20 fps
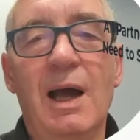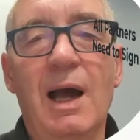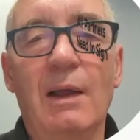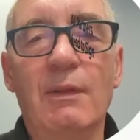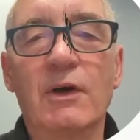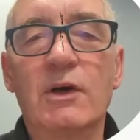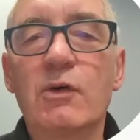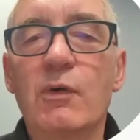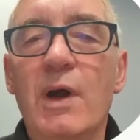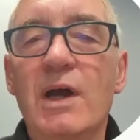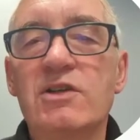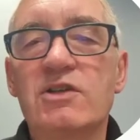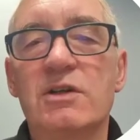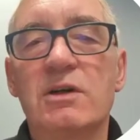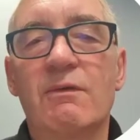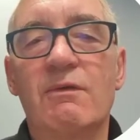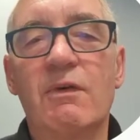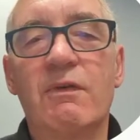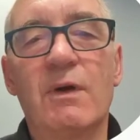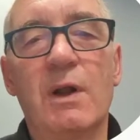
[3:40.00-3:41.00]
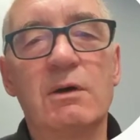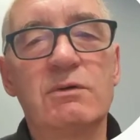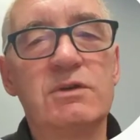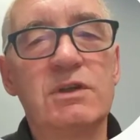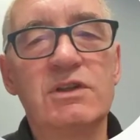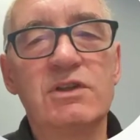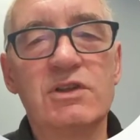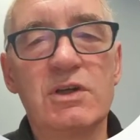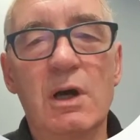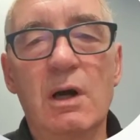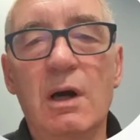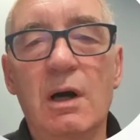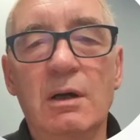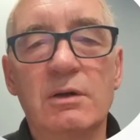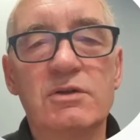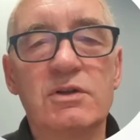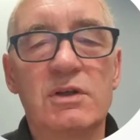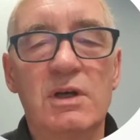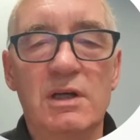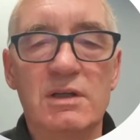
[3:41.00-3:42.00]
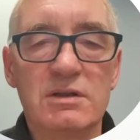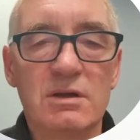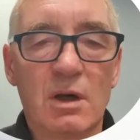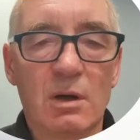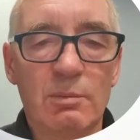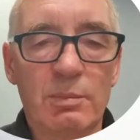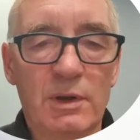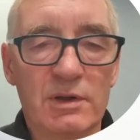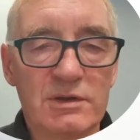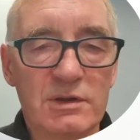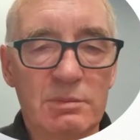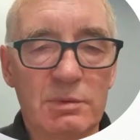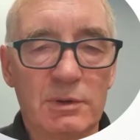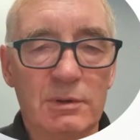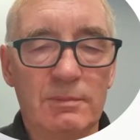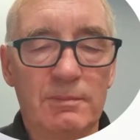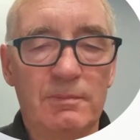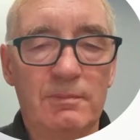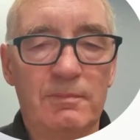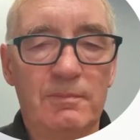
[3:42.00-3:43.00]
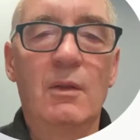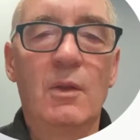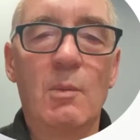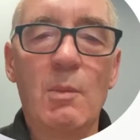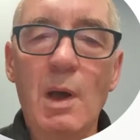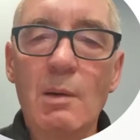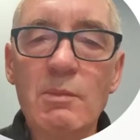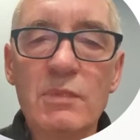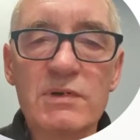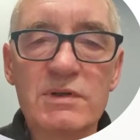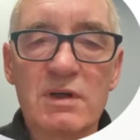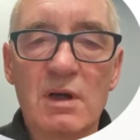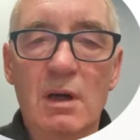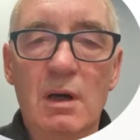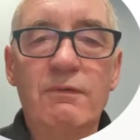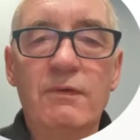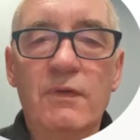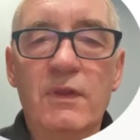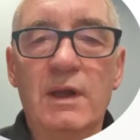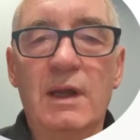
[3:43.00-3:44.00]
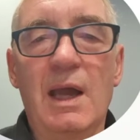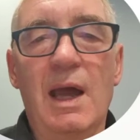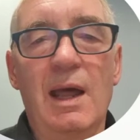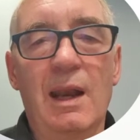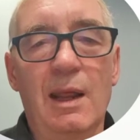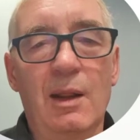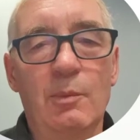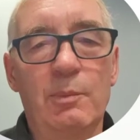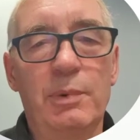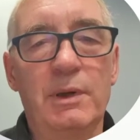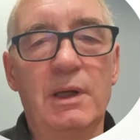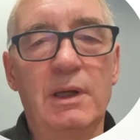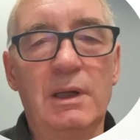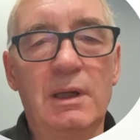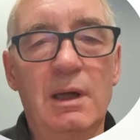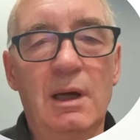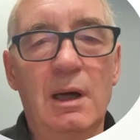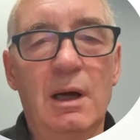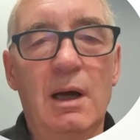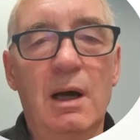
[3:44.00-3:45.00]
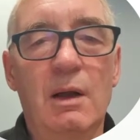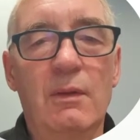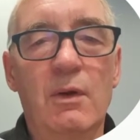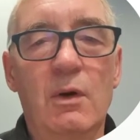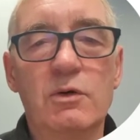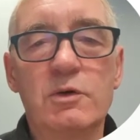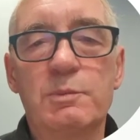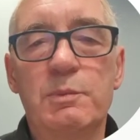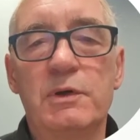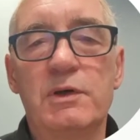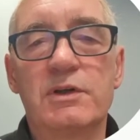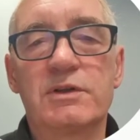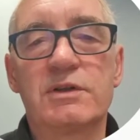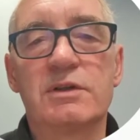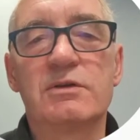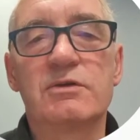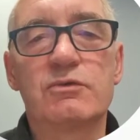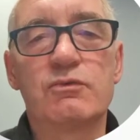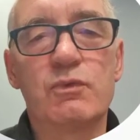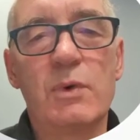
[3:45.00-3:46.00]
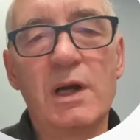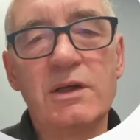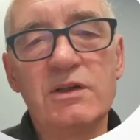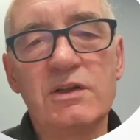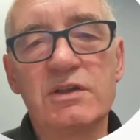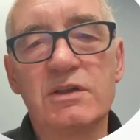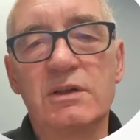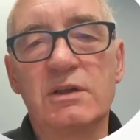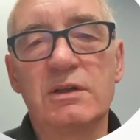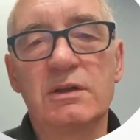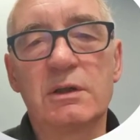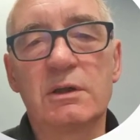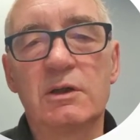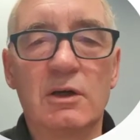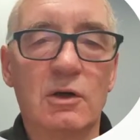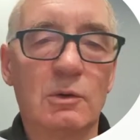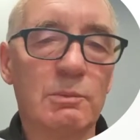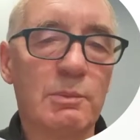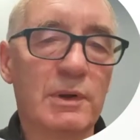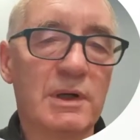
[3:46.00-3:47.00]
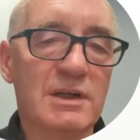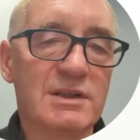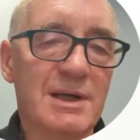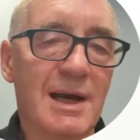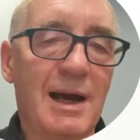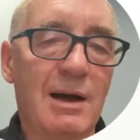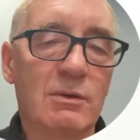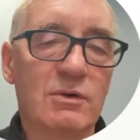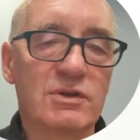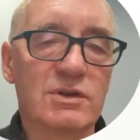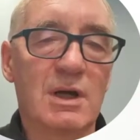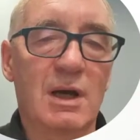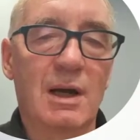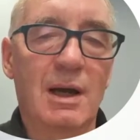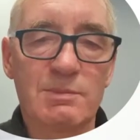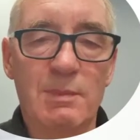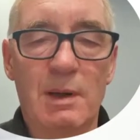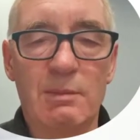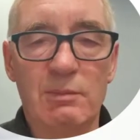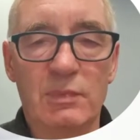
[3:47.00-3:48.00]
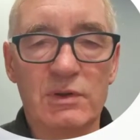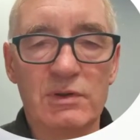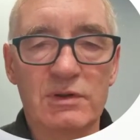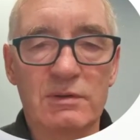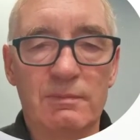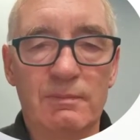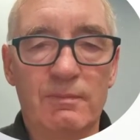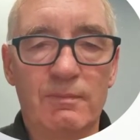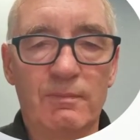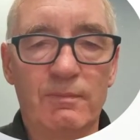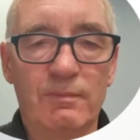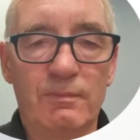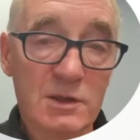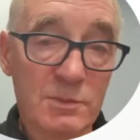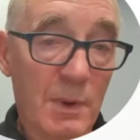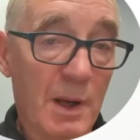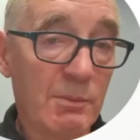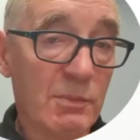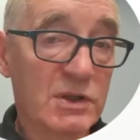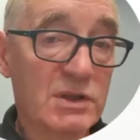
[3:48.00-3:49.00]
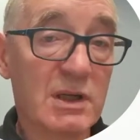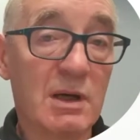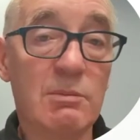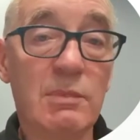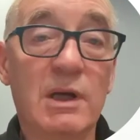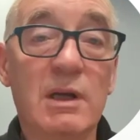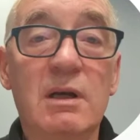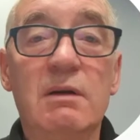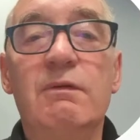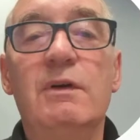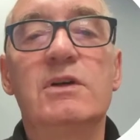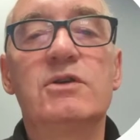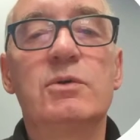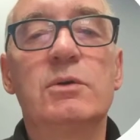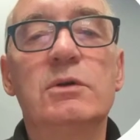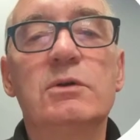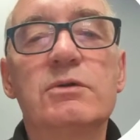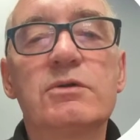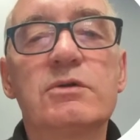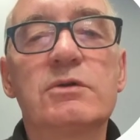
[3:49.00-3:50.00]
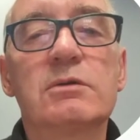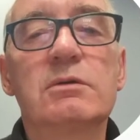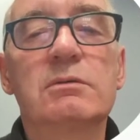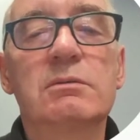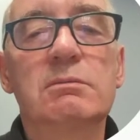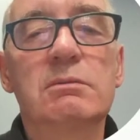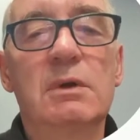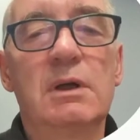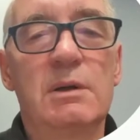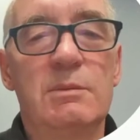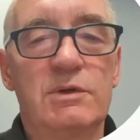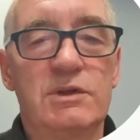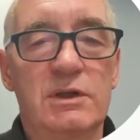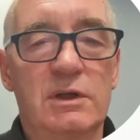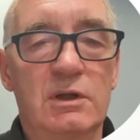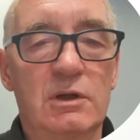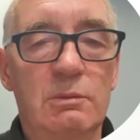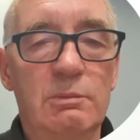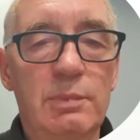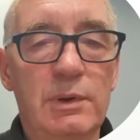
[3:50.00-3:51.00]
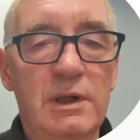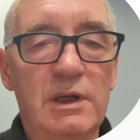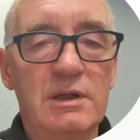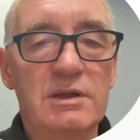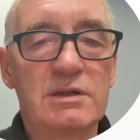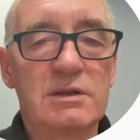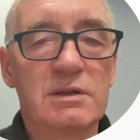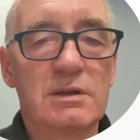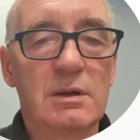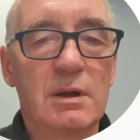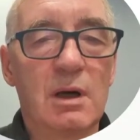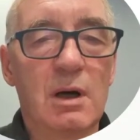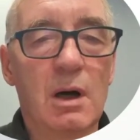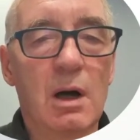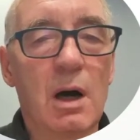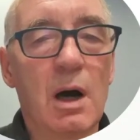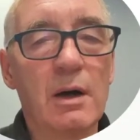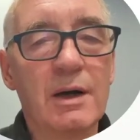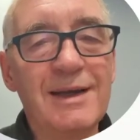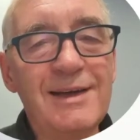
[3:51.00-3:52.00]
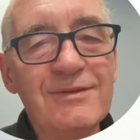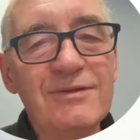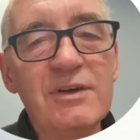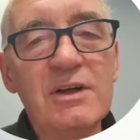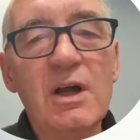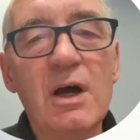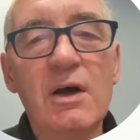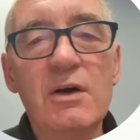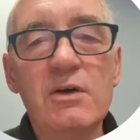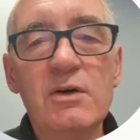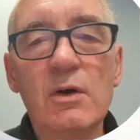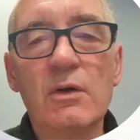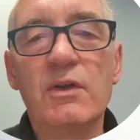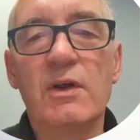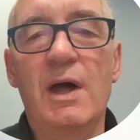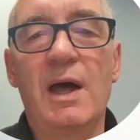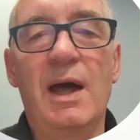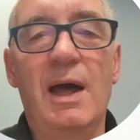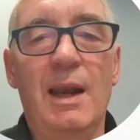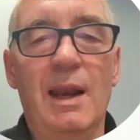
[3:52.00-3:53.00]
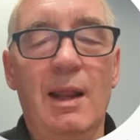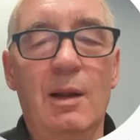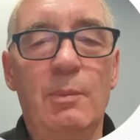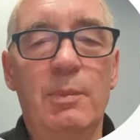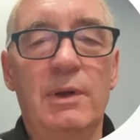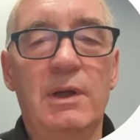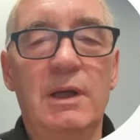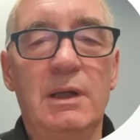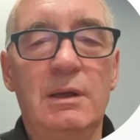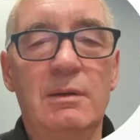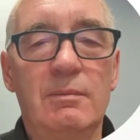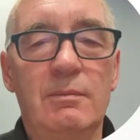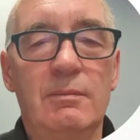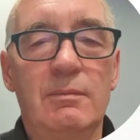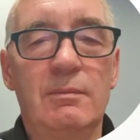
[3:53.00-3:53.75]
and the creation of a floating charge is not possible. The members of the LLP are those persons registered at Companies House as members. These members can be individuals, limited companies, or even another LLP.